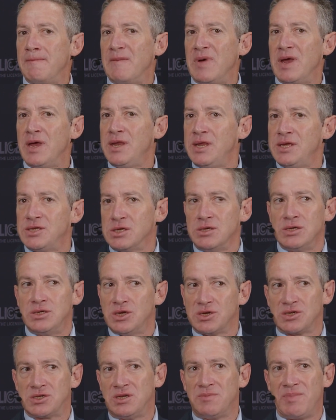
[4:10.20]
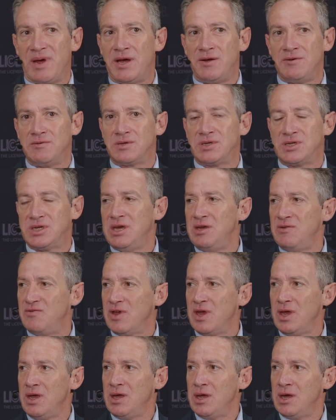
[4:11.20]
it isn't just about
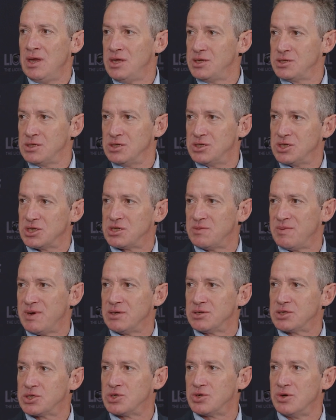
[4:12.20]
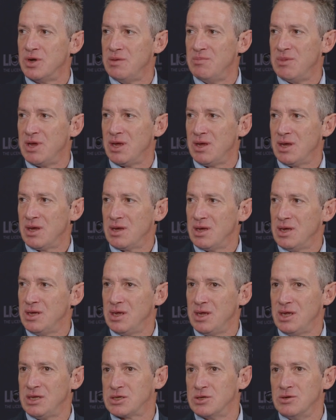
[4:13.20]
TV, it isn't just about streaming,
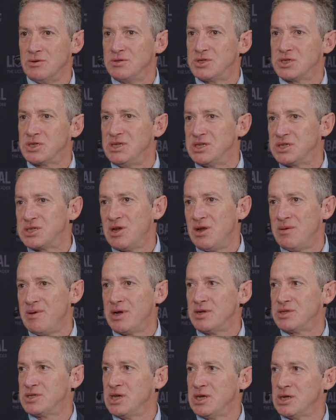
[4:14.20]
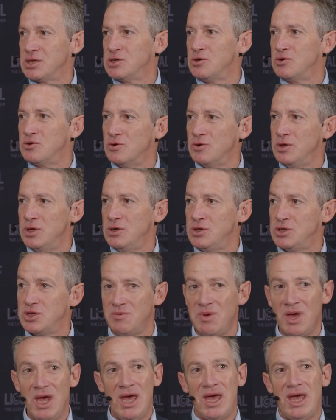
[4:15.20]
it's not just necessarily about TikTok or
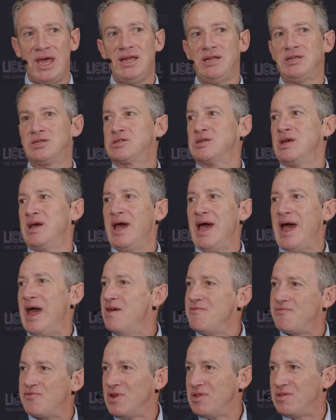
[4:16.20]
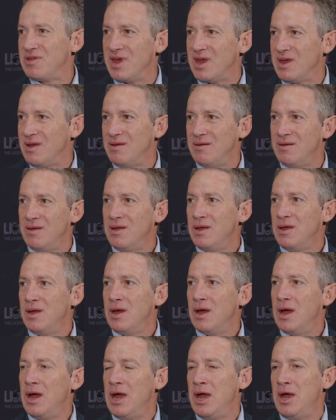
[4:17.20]
YouTube, it's everything.
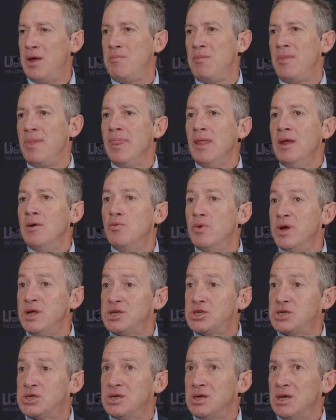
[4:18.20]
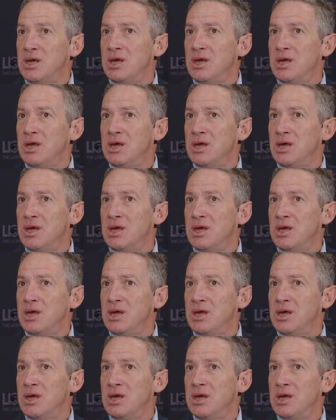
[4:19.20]
Which,